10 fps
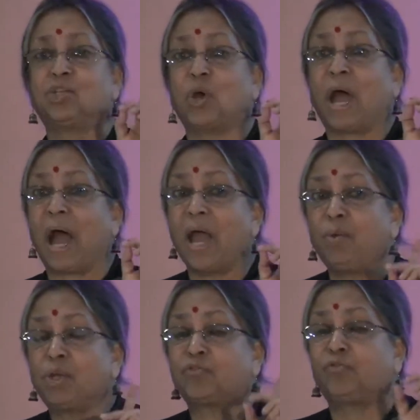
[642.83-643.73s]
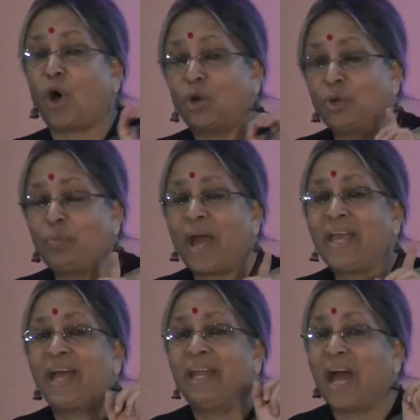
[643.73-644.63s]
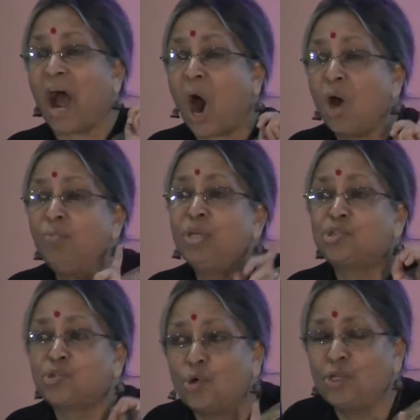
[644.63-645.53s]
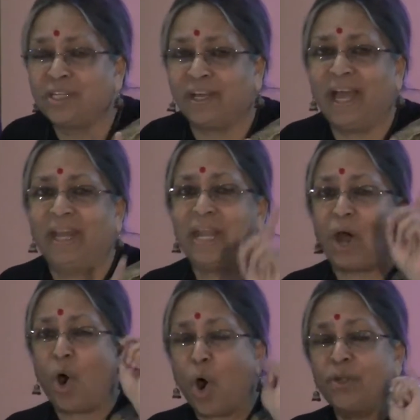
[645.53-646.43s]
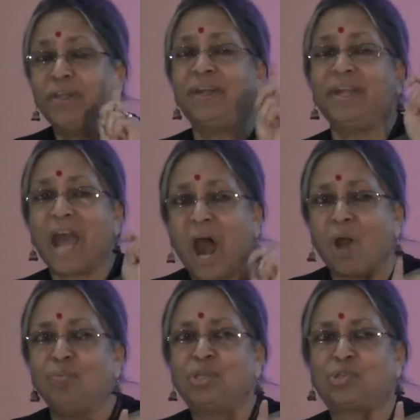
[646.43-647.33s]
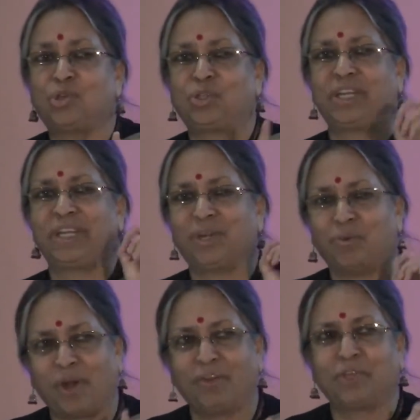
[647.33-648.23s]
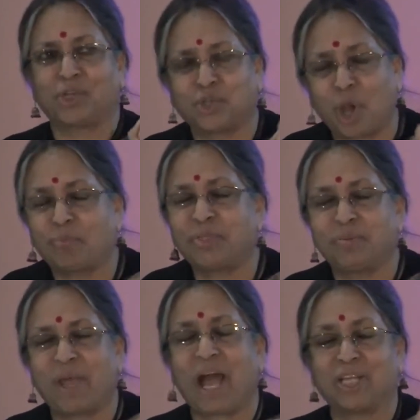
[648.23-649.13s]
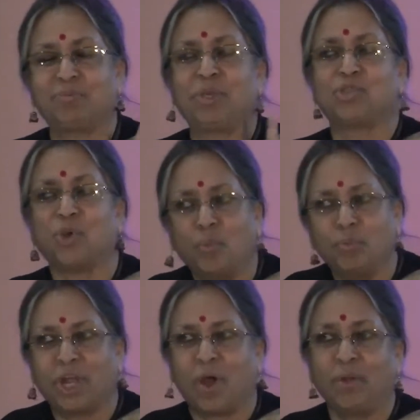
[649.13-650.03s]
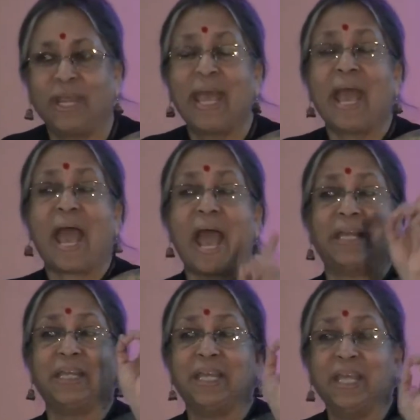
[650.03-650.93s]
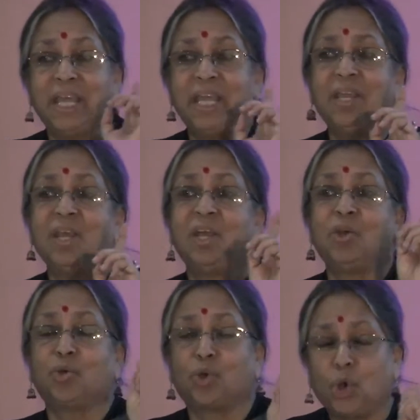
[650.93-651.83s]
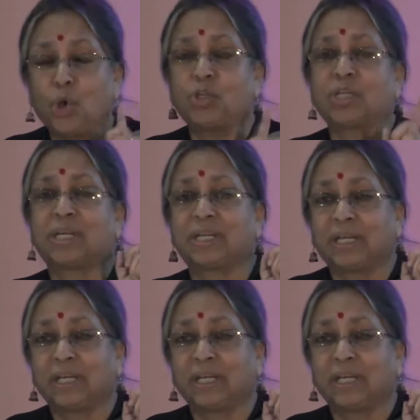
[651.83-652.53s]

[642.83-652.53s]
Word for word: So I was followed by an army soldier, an ordinary army soldier in one of the shops in my husband's hometown, and he could